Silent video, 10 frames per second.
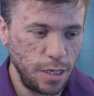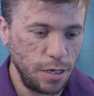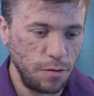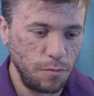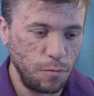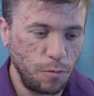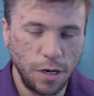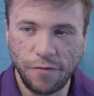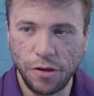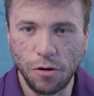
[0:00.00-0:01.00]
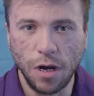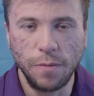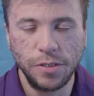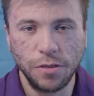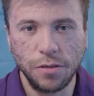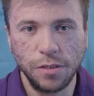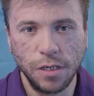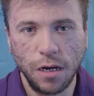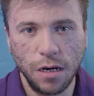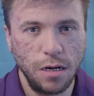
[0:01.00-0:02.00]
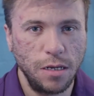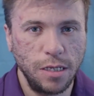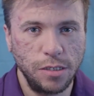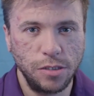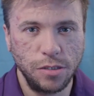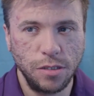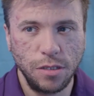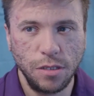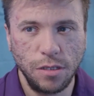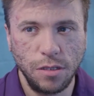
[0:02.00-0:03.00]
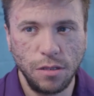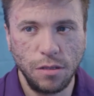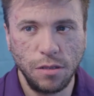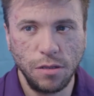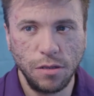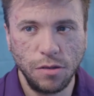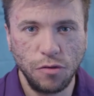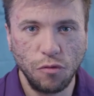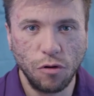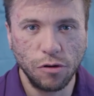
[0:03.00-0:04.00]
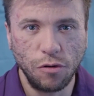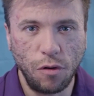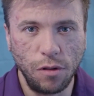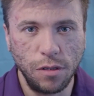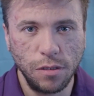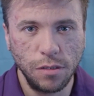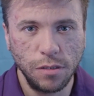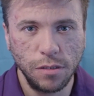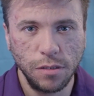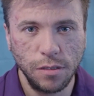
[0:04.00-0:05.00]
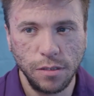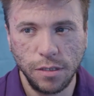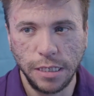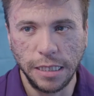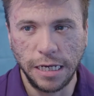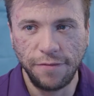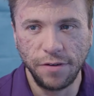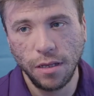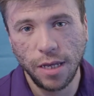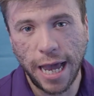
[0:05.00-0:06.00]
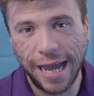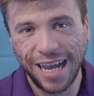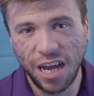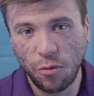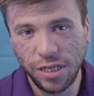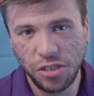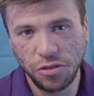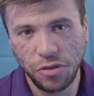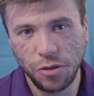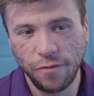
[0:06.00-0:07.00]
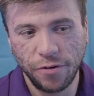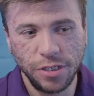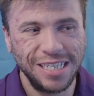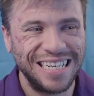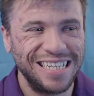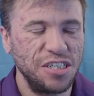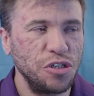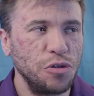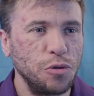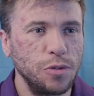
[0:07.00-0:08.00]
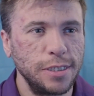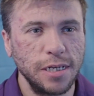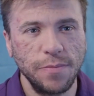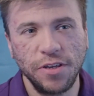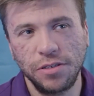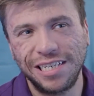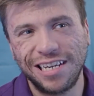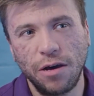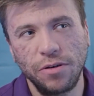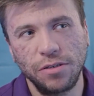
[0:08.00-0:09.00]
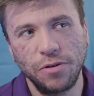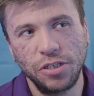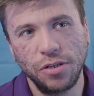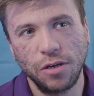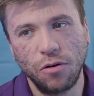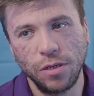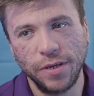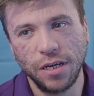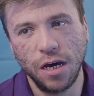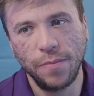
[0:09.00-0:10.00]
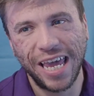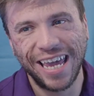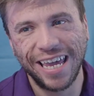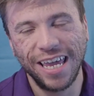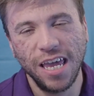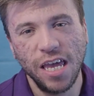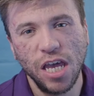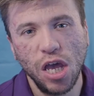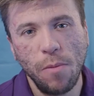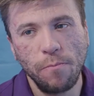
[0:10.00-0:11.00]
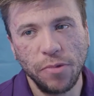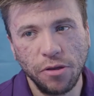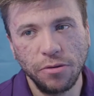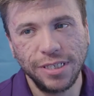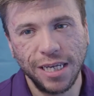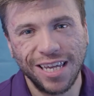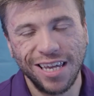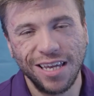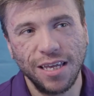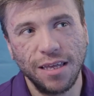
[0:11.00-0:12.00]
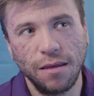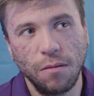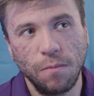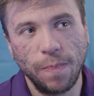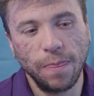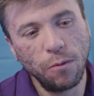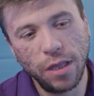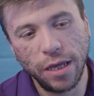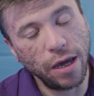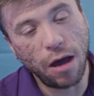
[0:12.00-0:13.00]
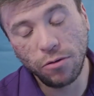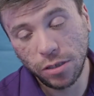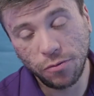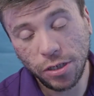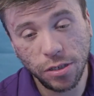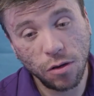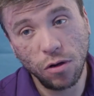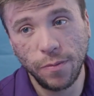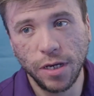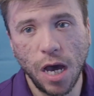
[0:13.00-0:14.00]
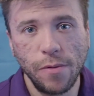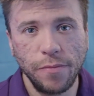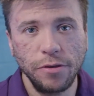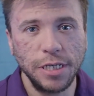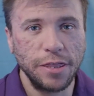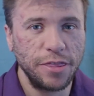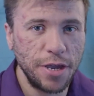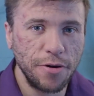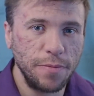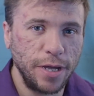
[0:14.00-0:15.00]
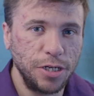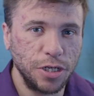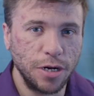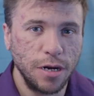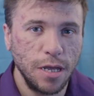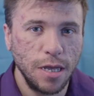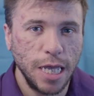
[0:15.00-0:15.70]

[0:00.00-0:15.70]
and whatever your obstacles are is your goal in life. I went to university to study music. I was originally going to become a music, well, I was originally going to become a music theory major,